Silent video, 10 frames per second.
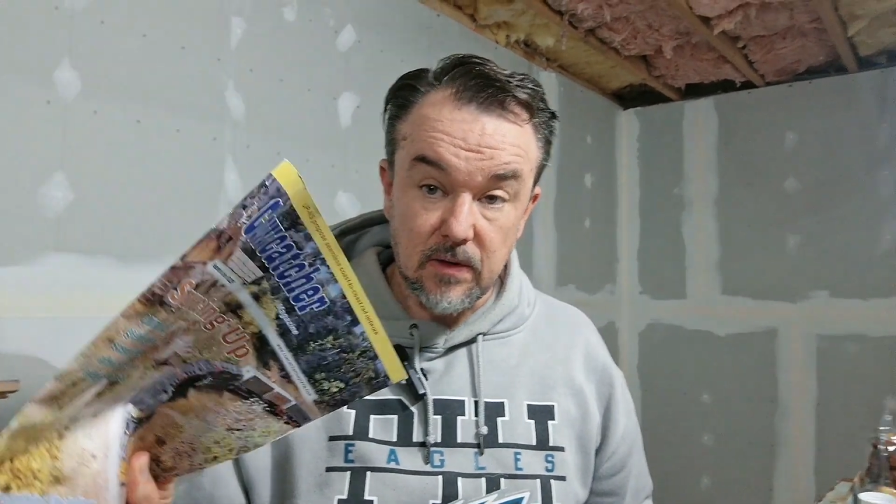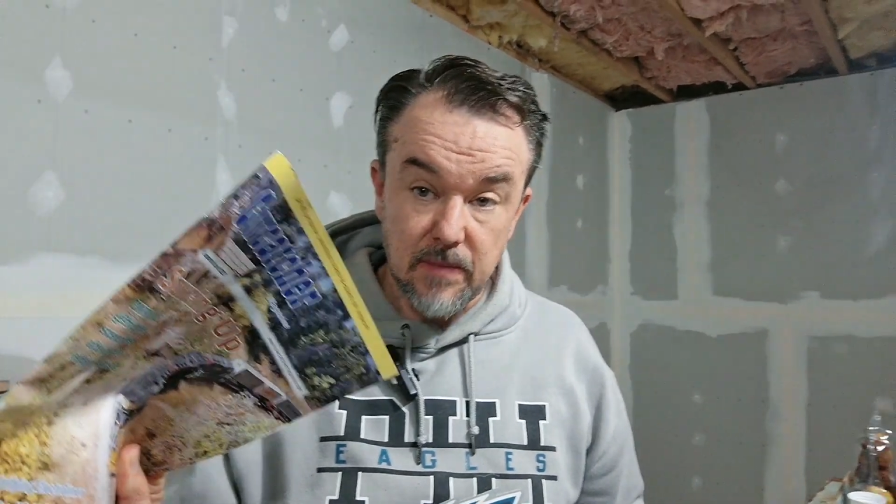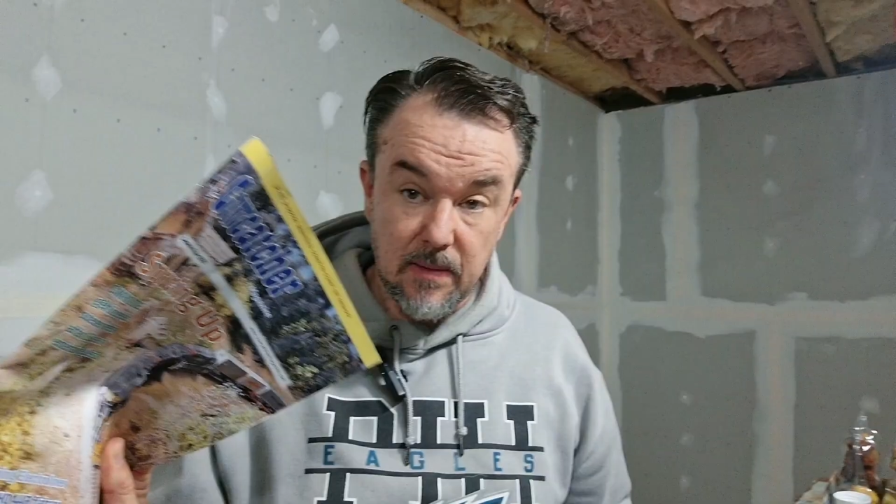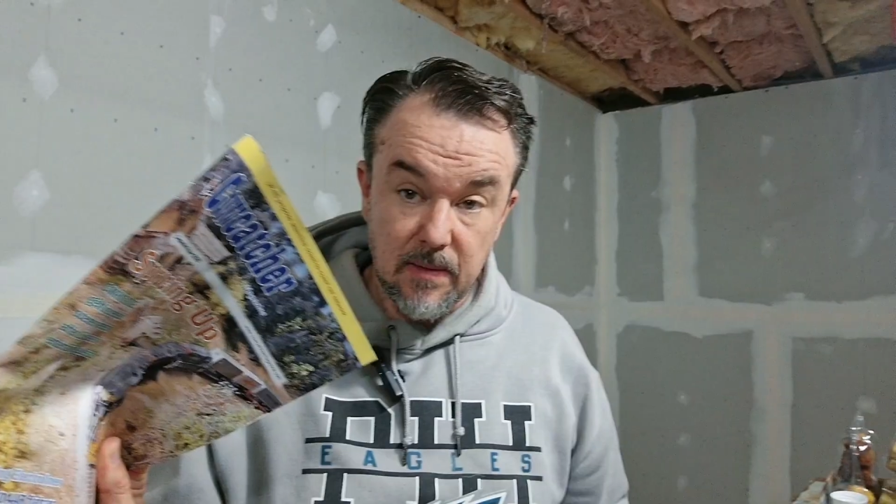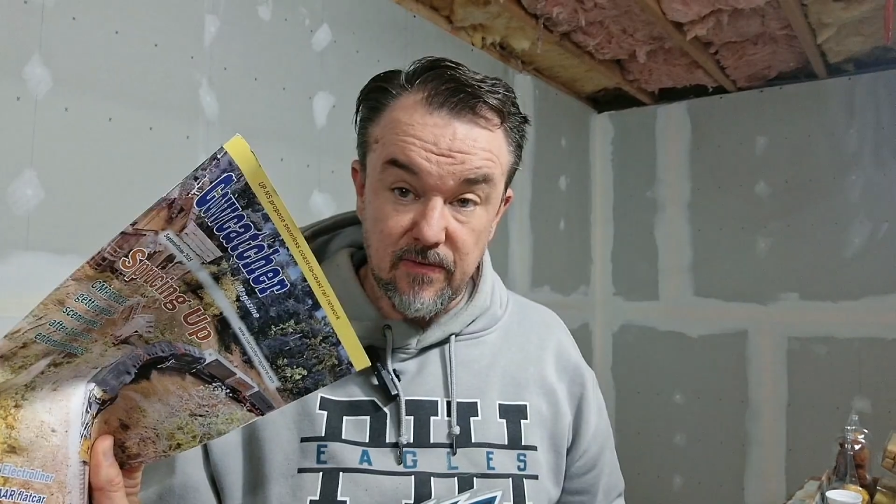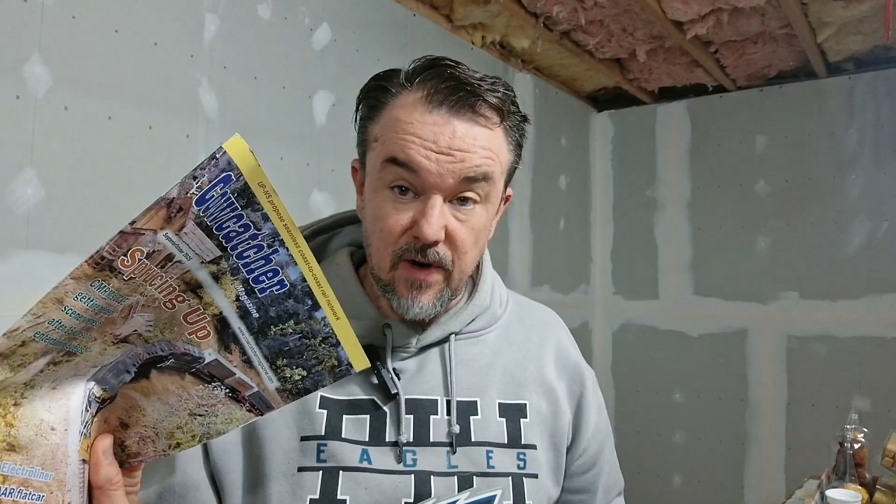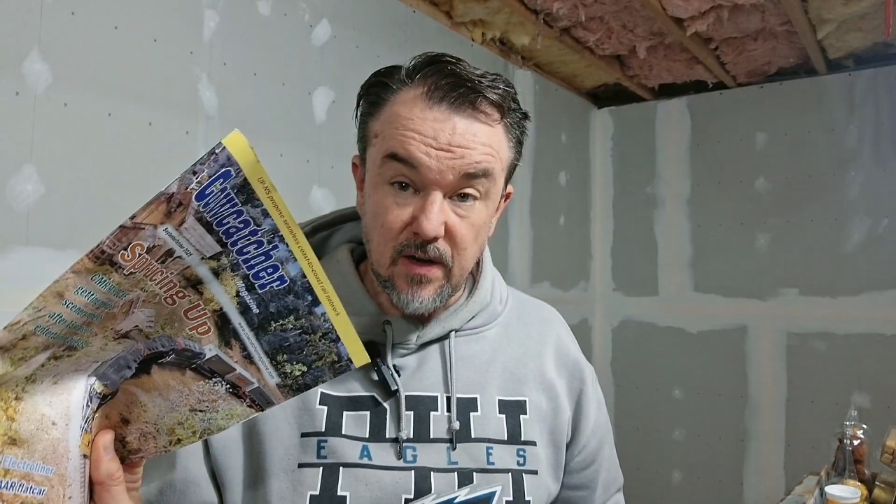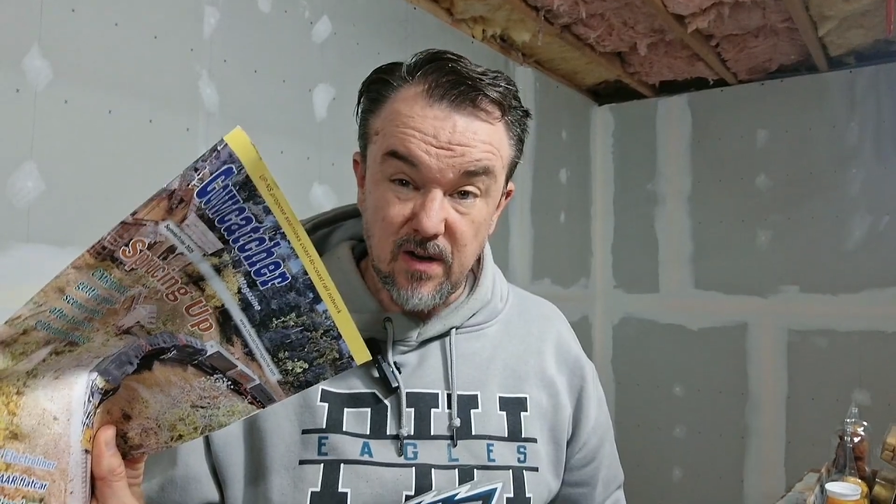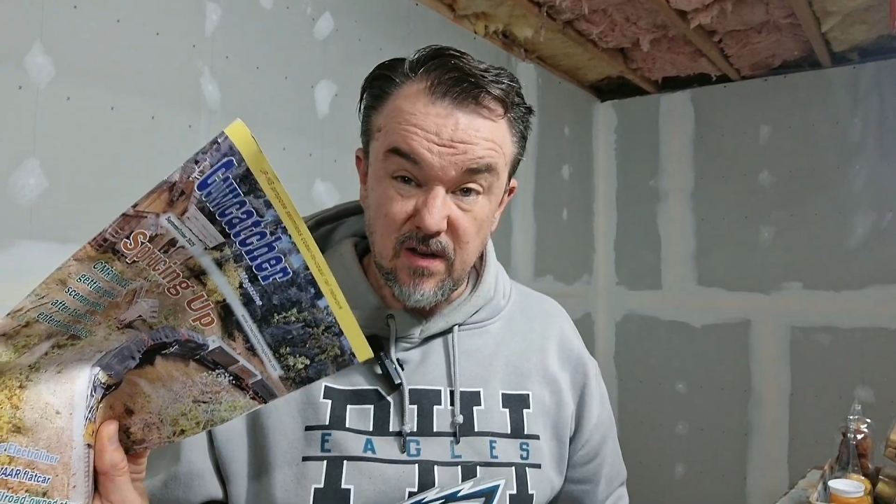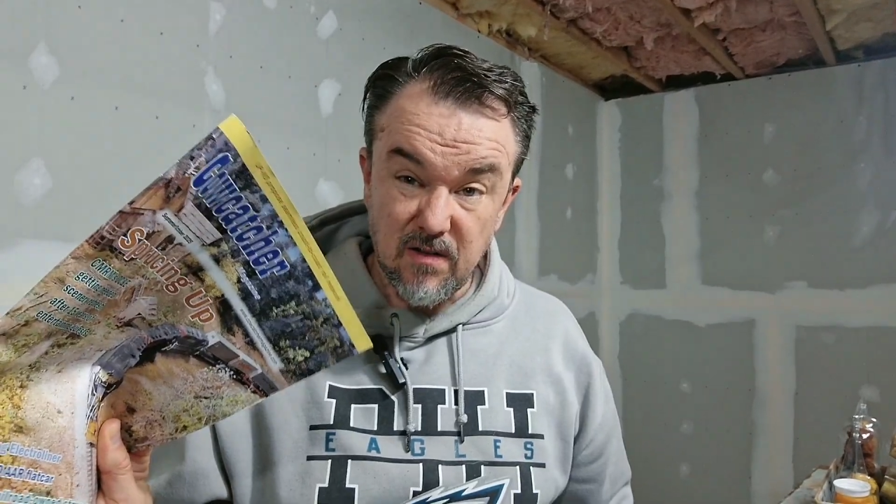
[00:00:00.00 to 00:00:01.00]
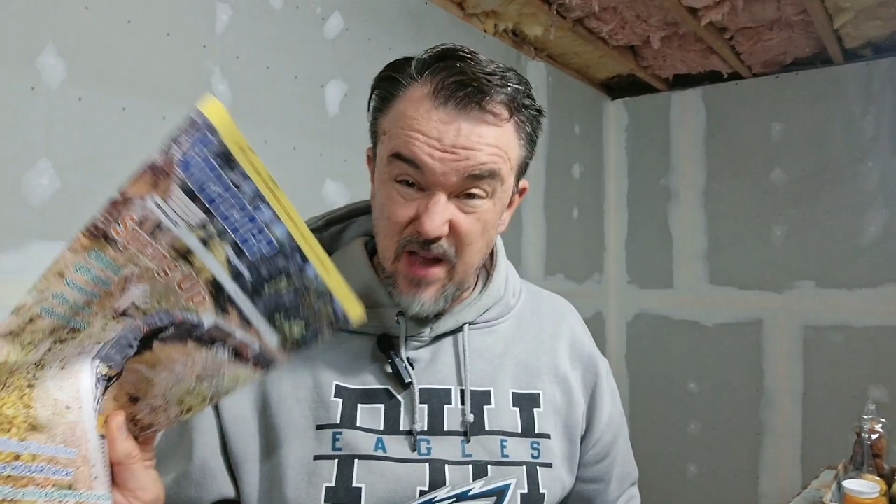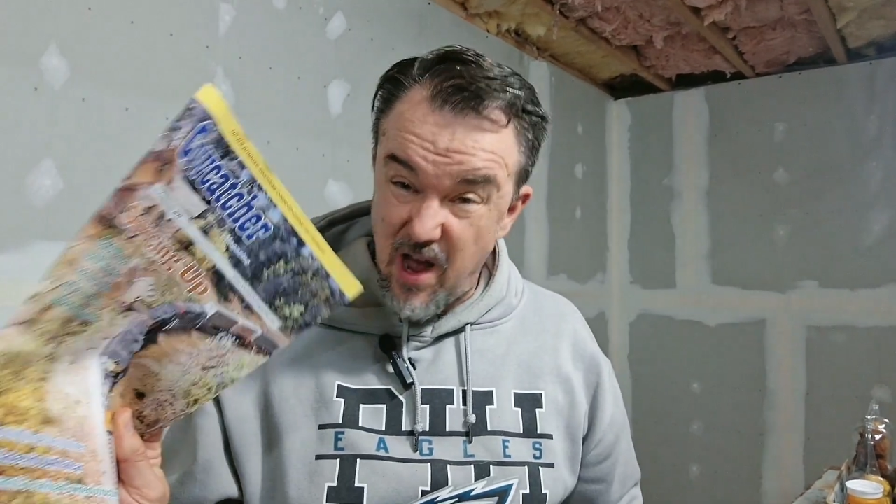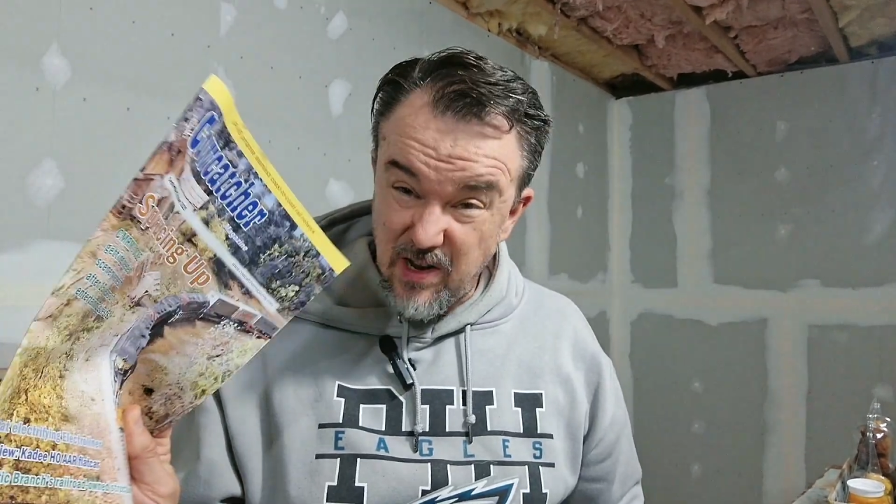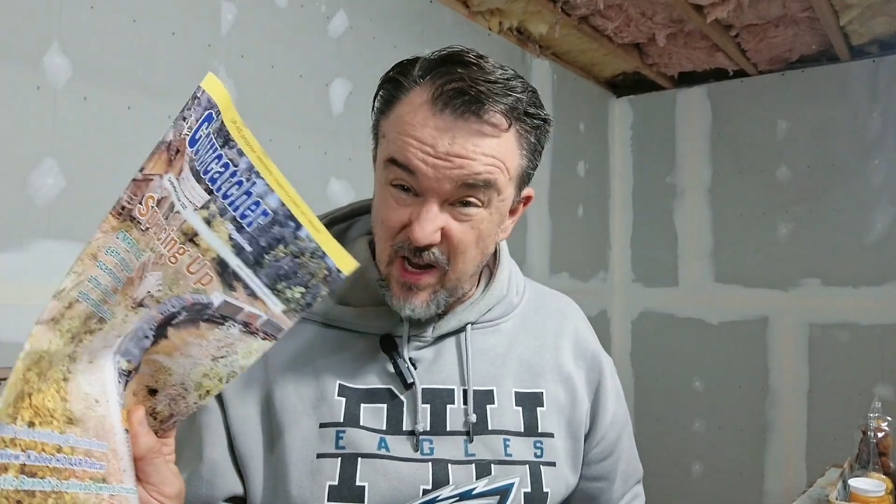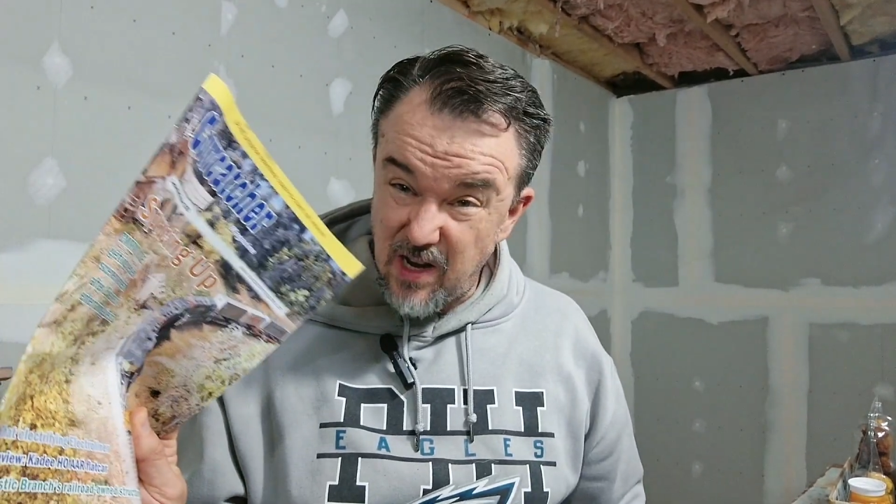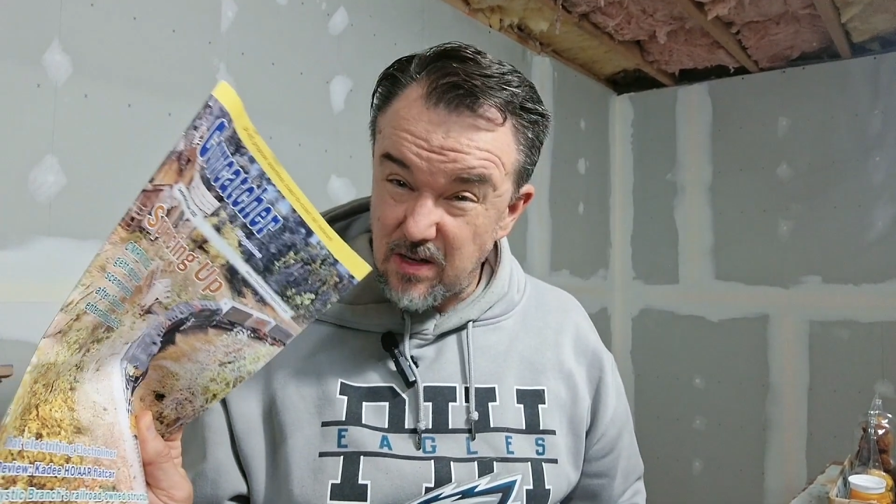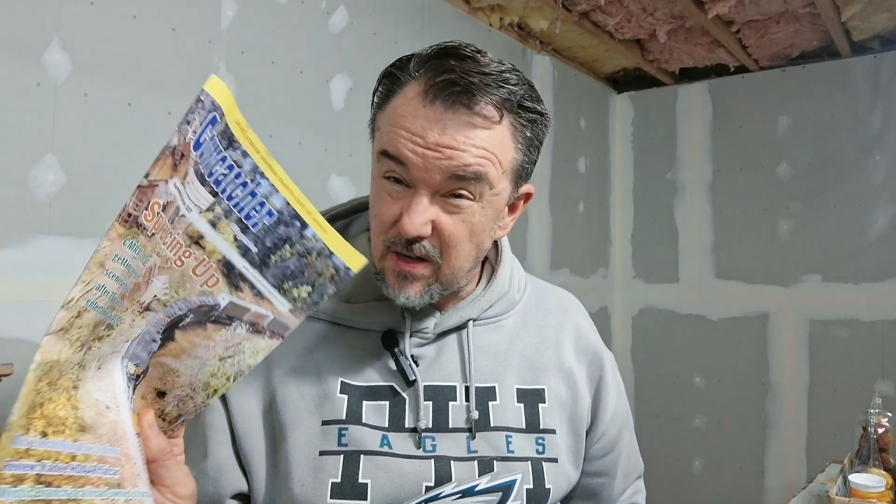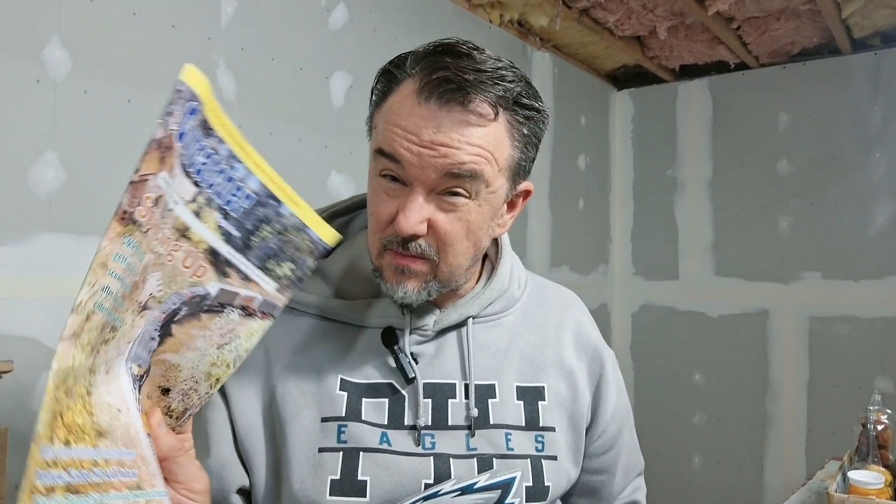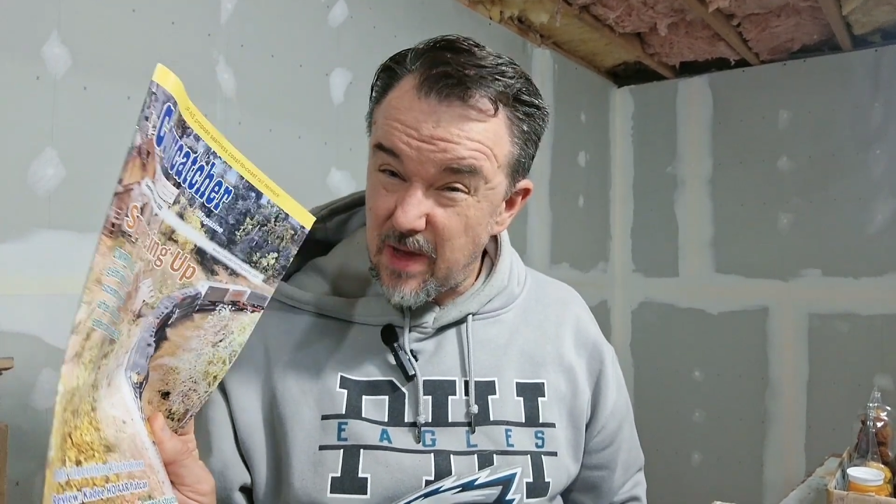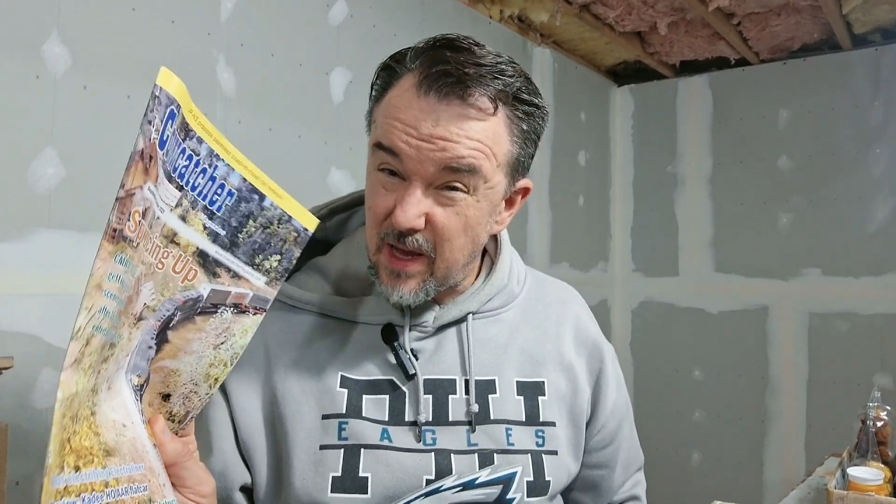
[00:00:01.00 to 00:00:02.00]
maybe find another Cowcatcher